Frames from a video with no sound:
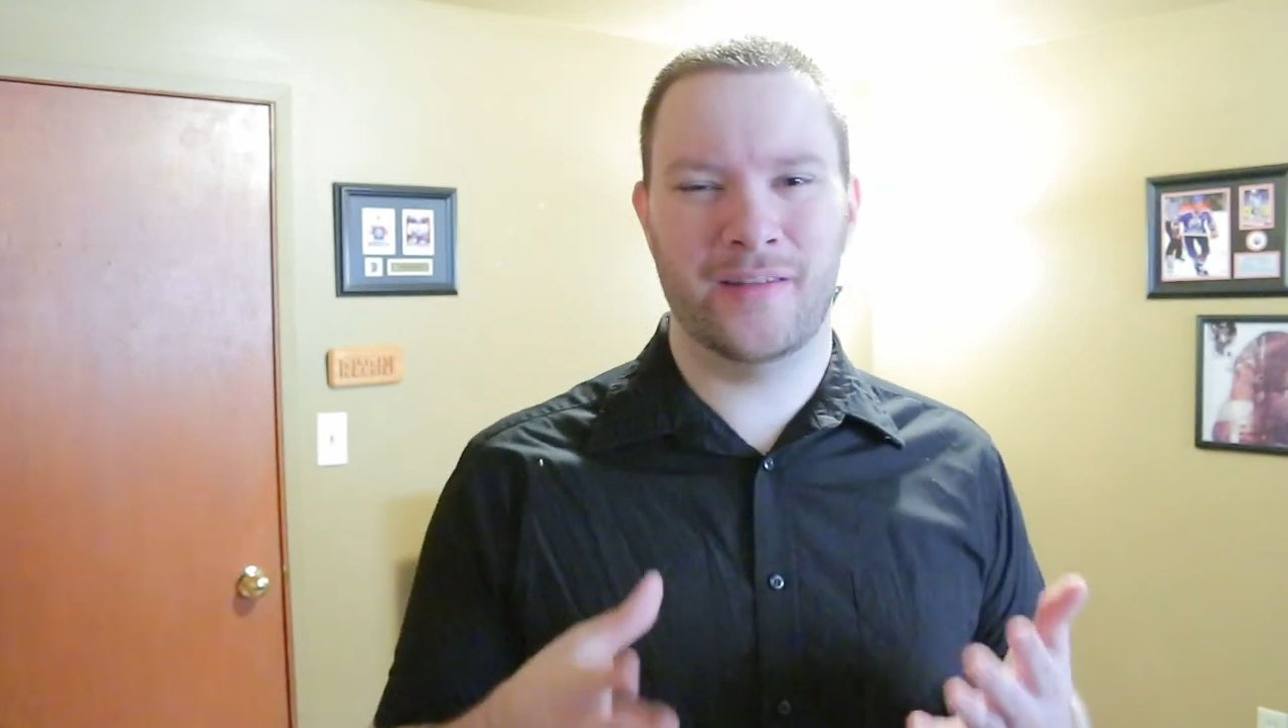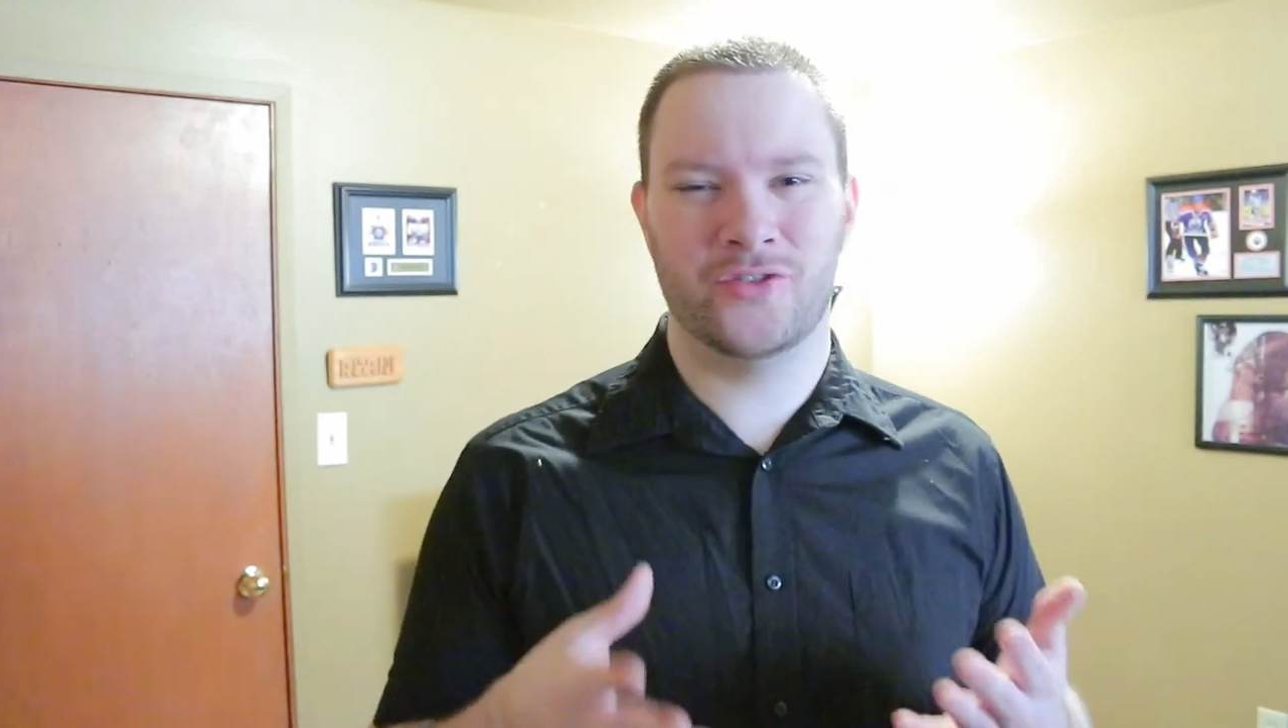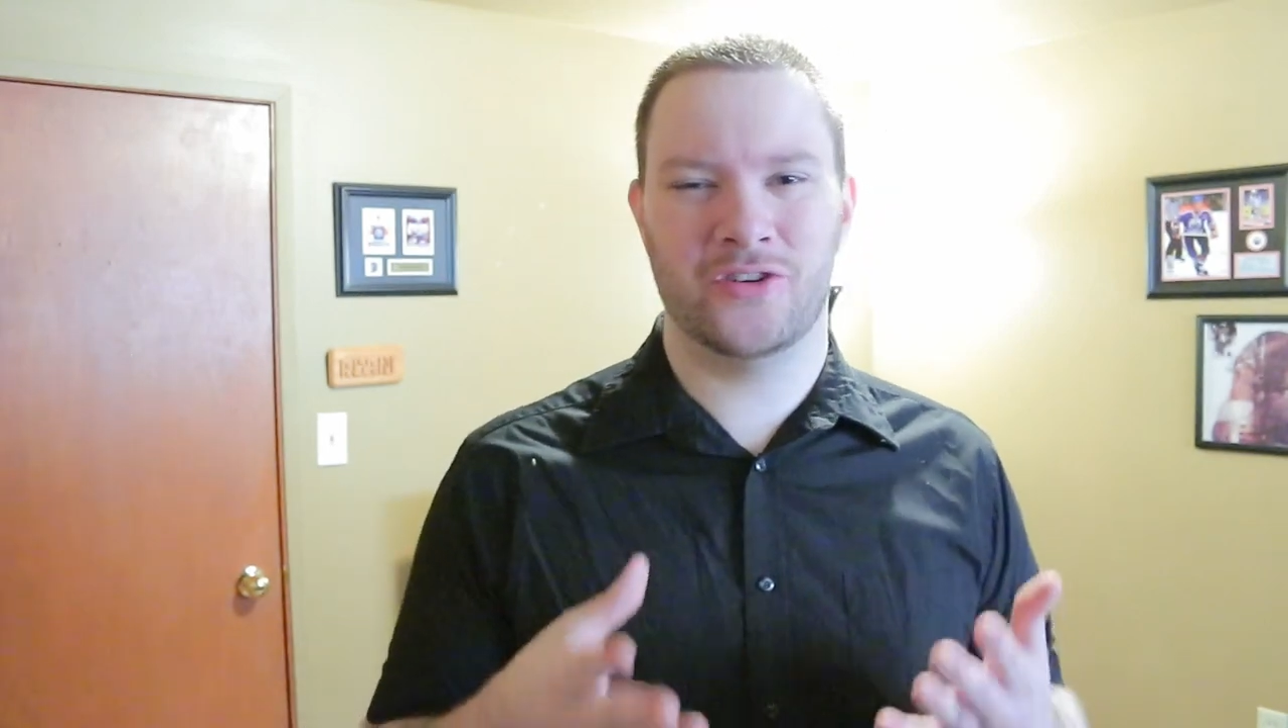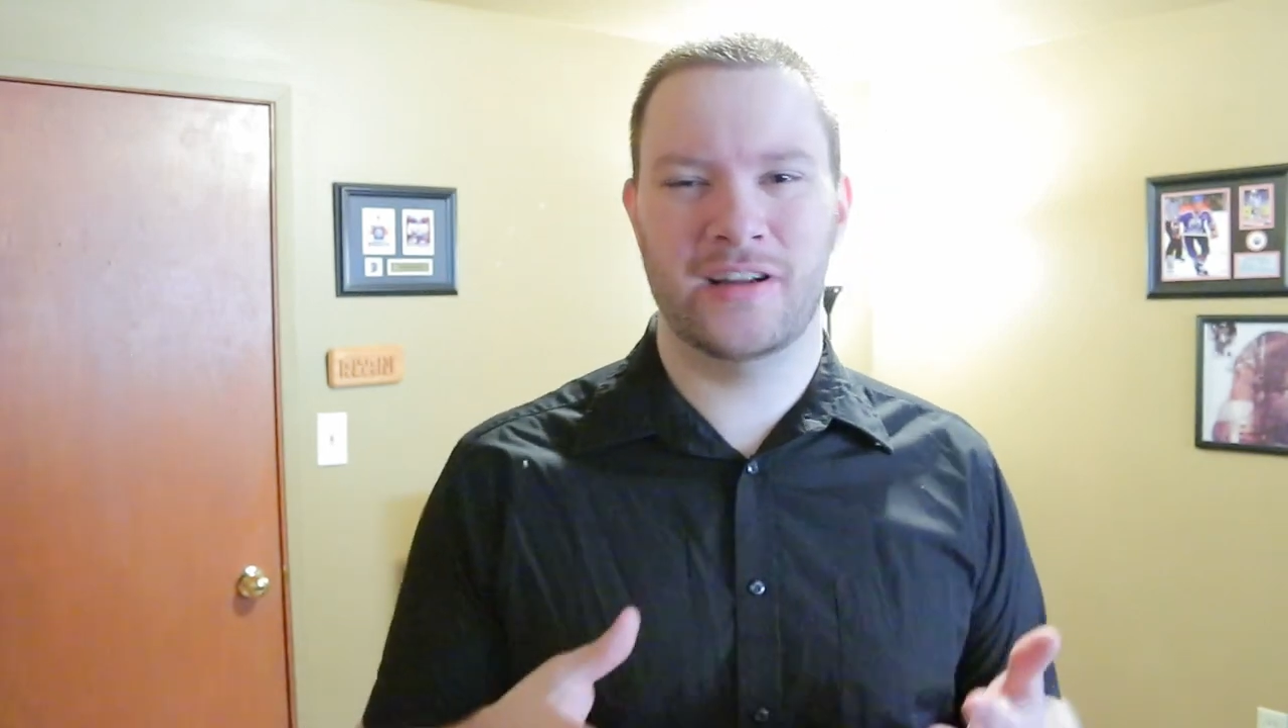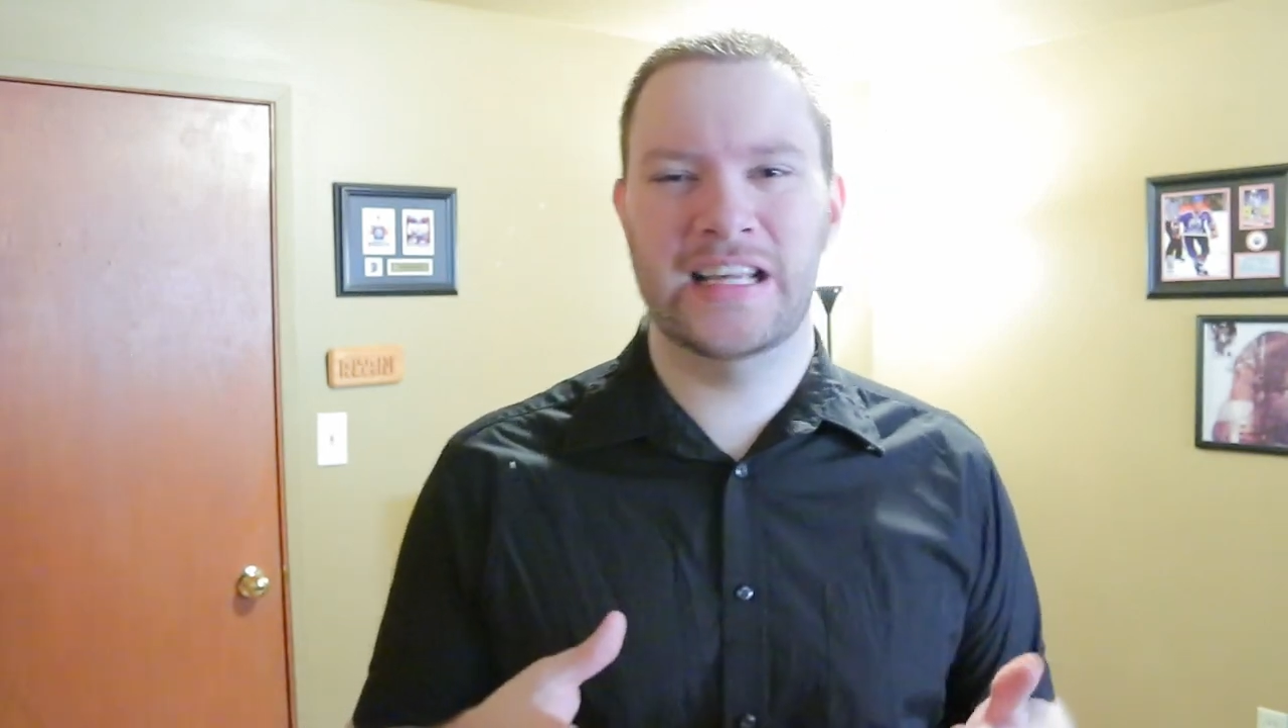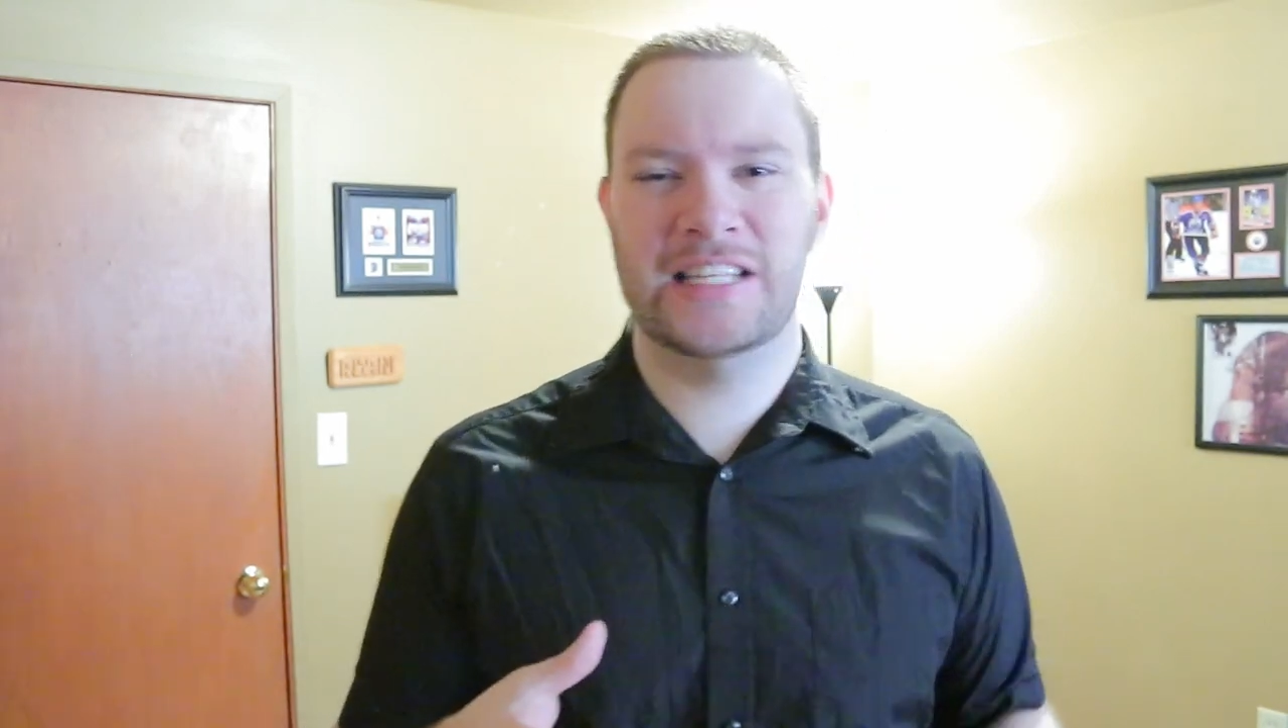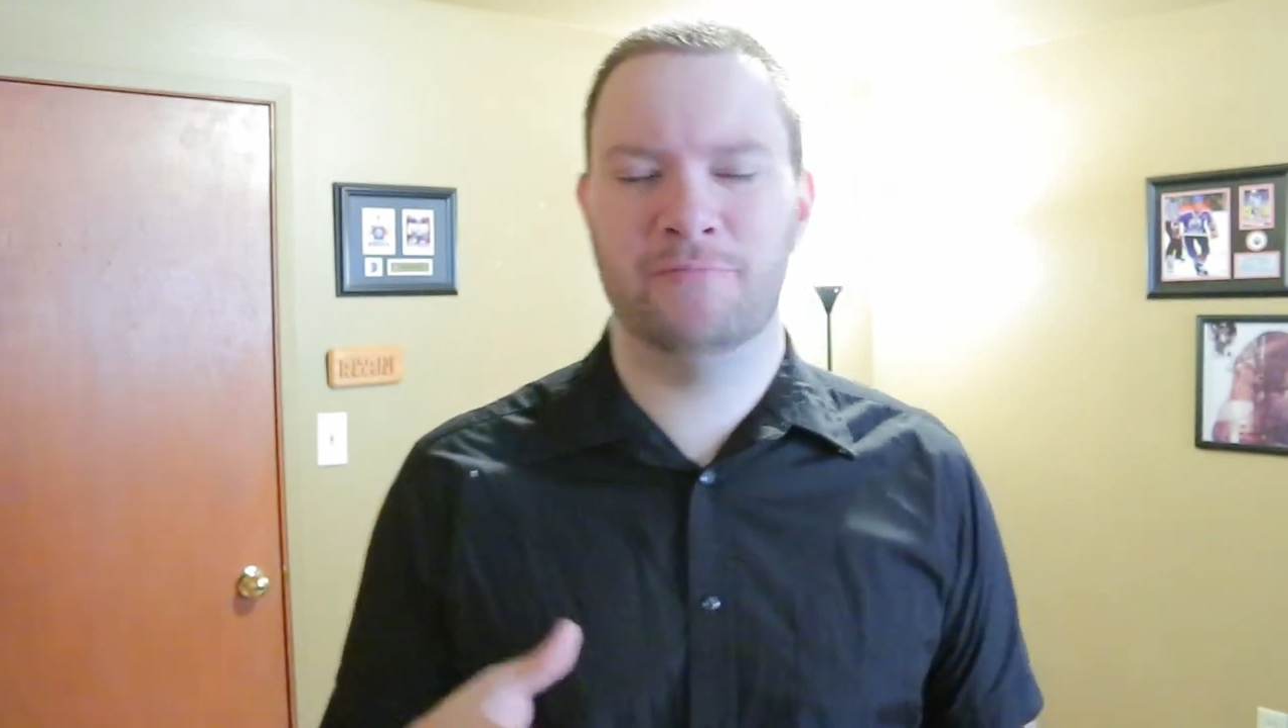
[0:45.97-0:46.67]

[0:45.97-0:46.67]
of trees?